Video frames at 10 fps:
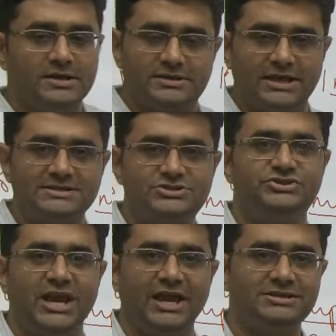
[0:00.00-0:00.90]
things
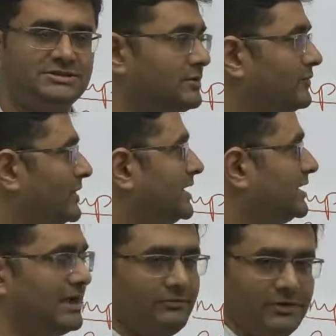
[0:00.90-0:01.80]
change with the
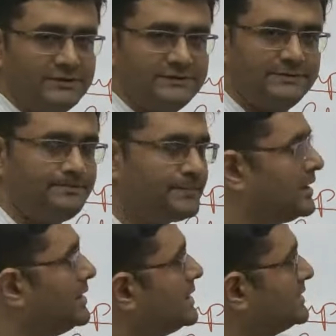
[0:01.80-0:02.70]
keywords.
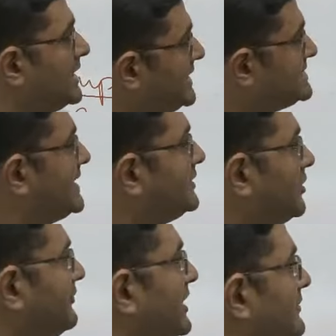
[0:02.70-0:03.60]
The next set
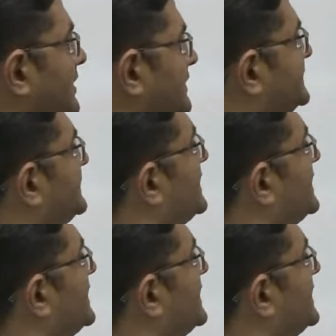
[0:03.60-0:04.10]
of keywords,